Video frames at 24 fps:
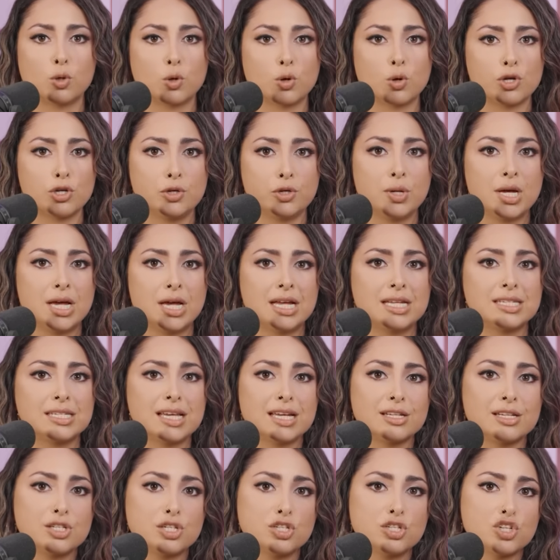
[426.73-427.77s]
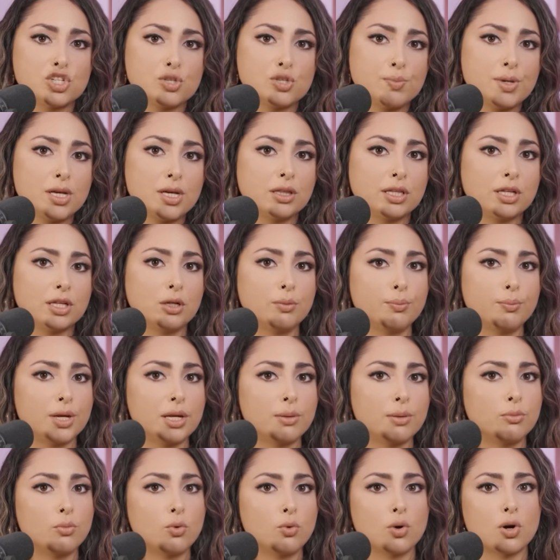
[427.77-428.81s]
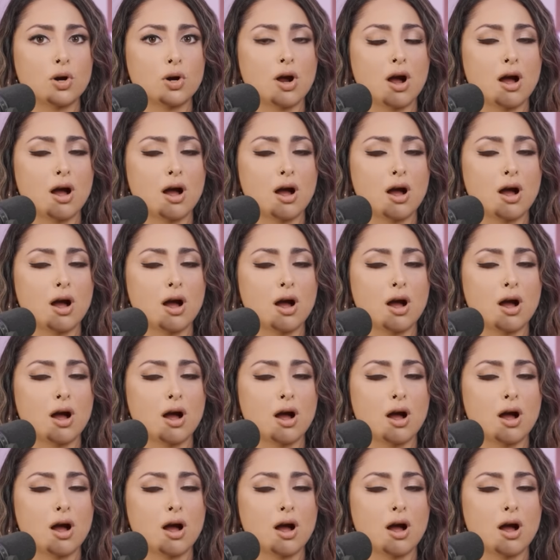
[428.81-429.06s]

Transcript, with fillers: or you tend to just be a little bit more